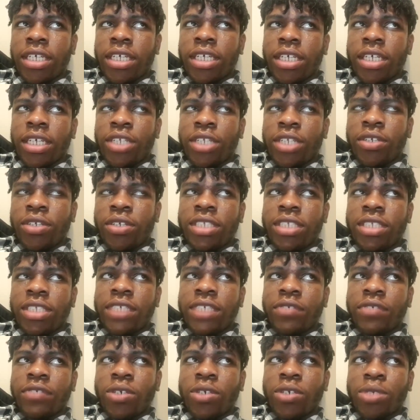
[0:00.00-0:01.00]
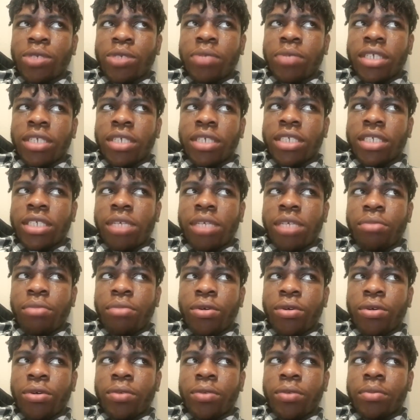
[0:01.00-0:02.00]
not difficult per se,
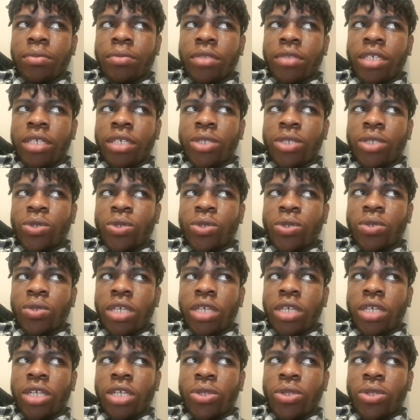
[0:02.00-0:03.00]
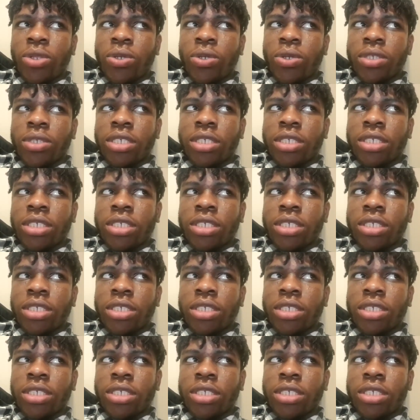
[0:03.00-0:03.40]
but it took a lot